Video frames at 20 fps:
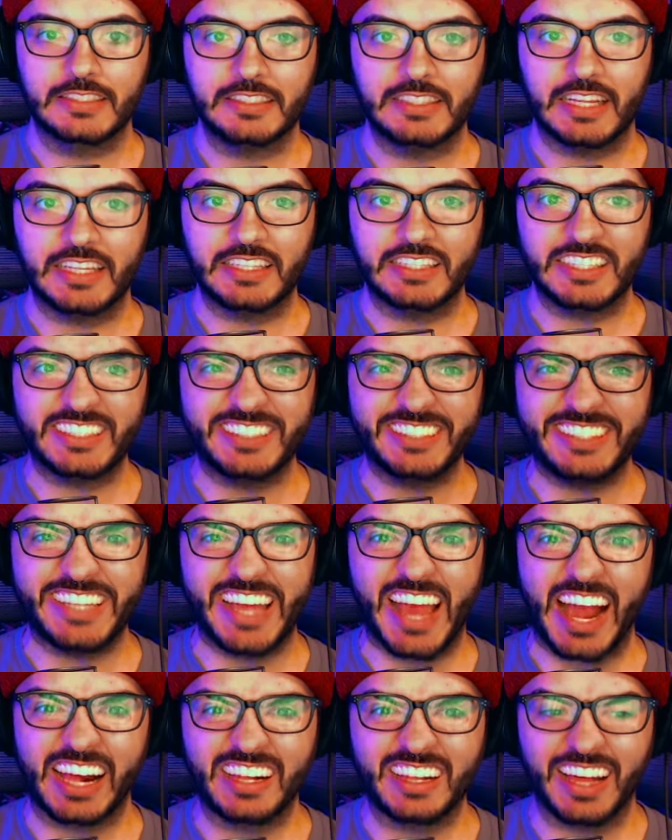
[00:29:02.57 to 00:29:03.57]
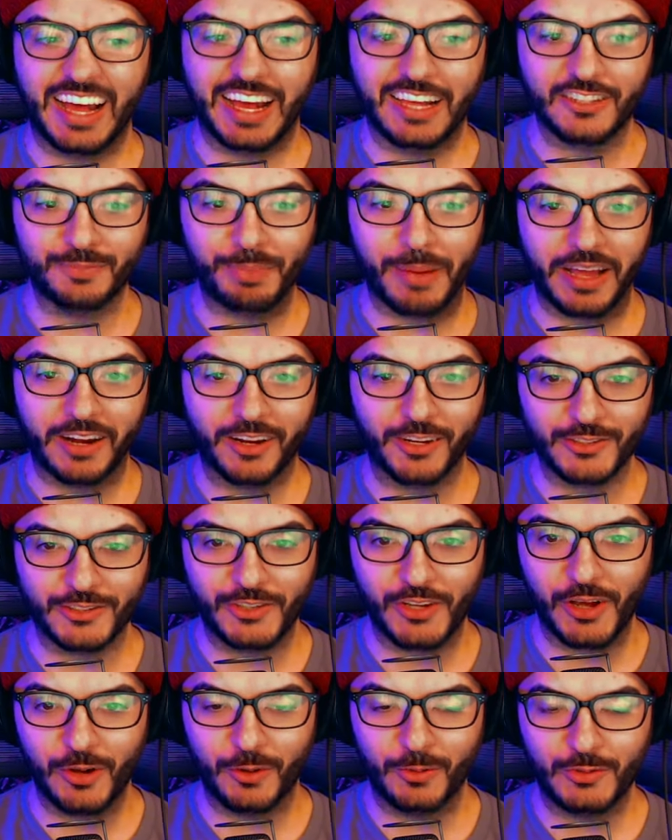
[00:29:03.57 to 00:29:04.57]
That's exactly how spiders
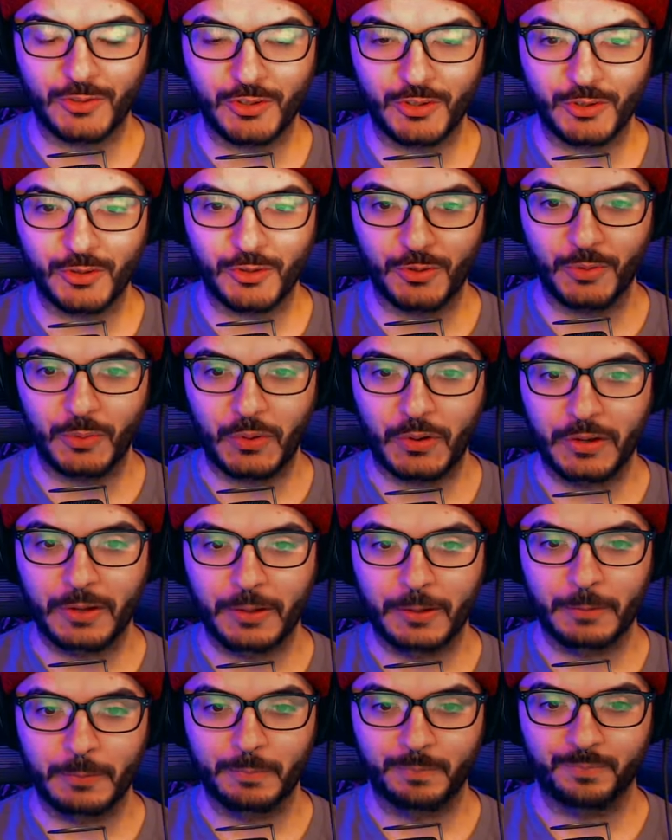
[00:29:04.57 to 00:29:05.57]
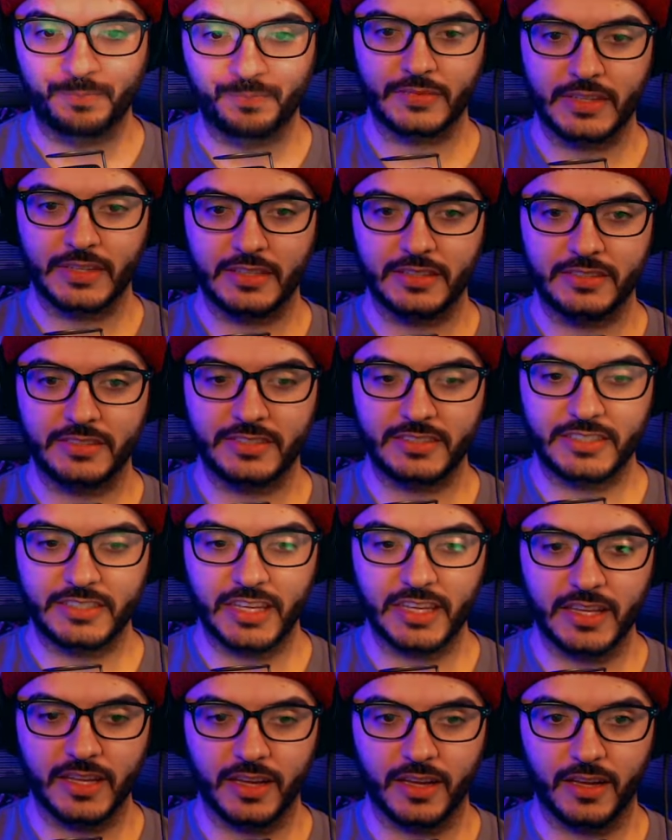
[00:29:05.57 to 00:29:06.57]
know too.
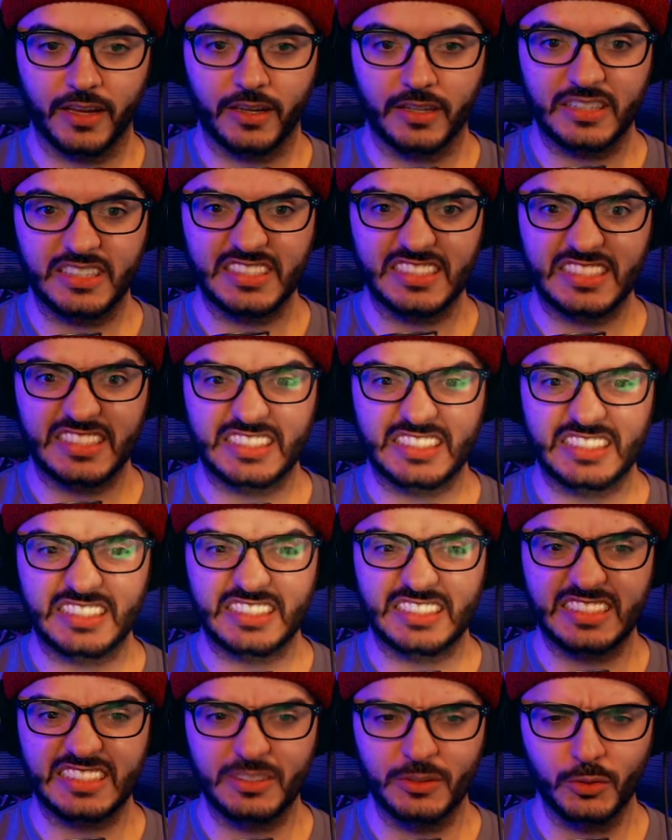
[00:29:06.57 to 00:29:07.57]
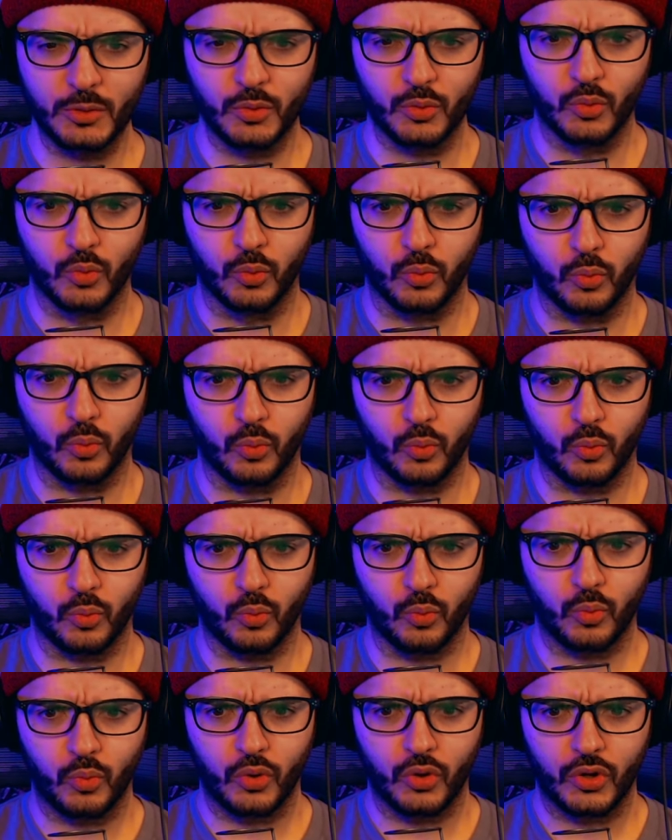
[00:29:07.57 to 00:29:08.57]
See ya.
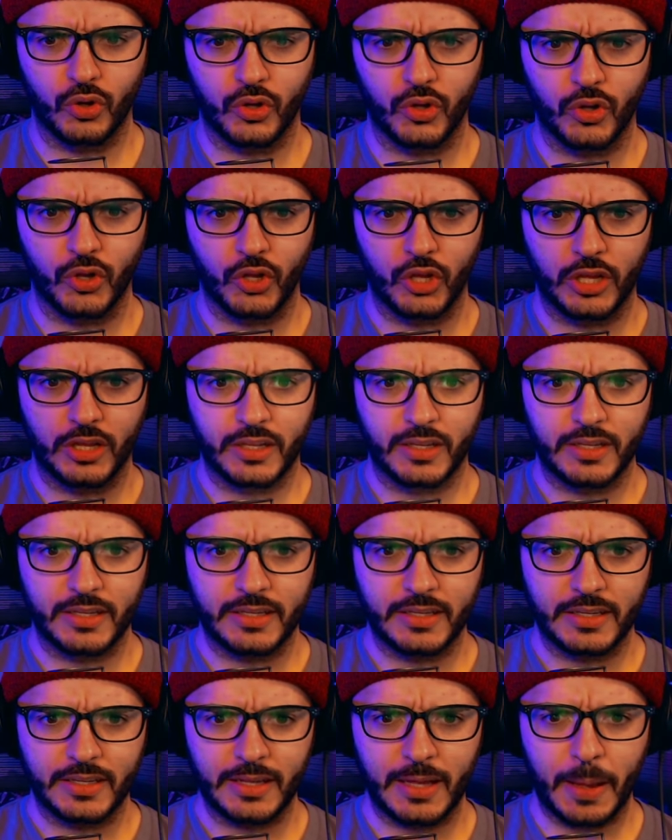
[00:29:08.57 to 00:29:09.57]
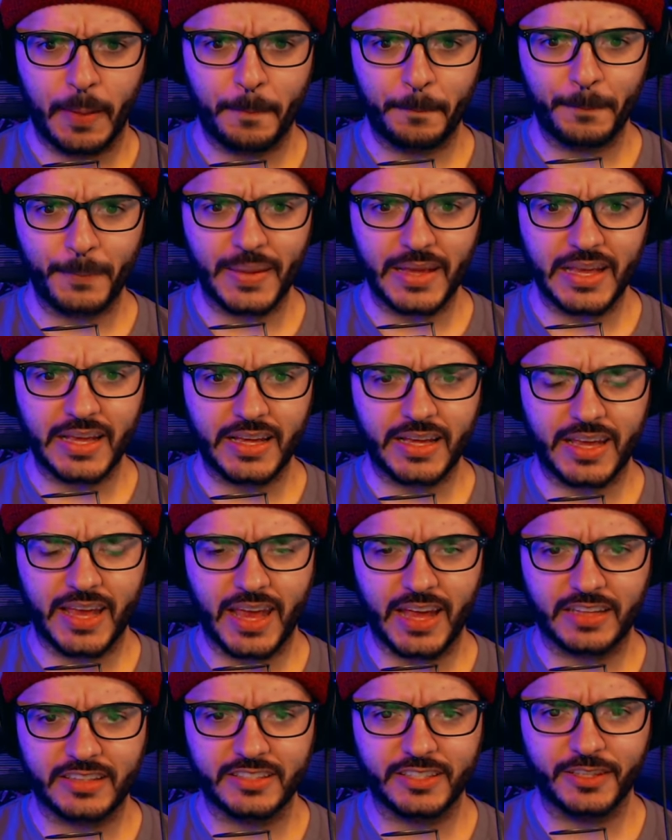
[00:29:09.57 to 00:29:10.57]
Oh, a mean
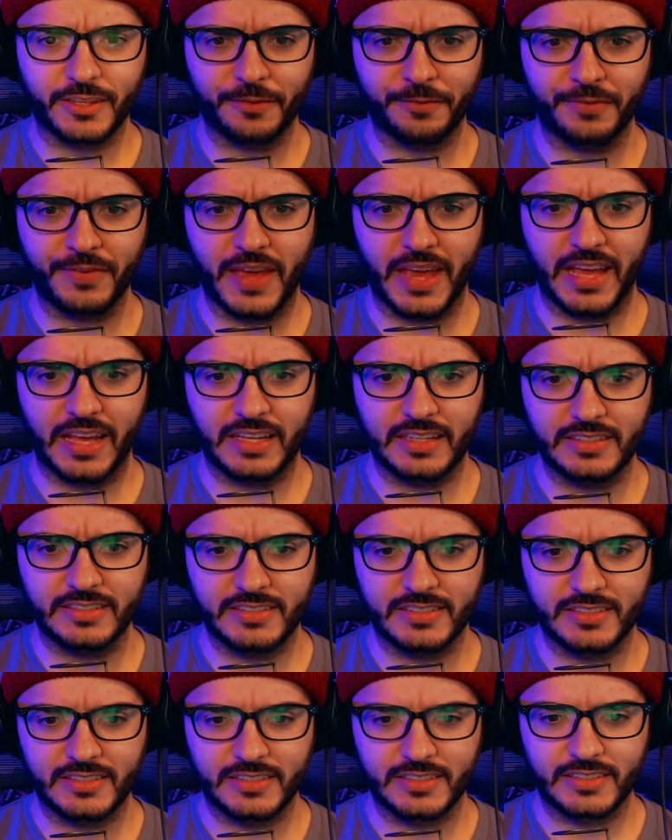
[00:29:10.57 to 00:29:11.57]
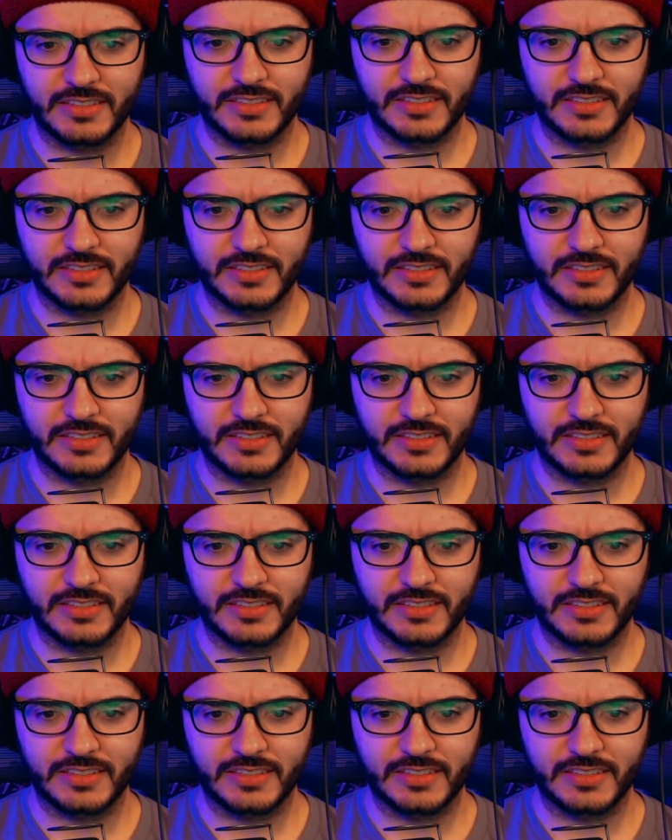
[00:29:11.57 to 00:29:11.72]
kick to the face.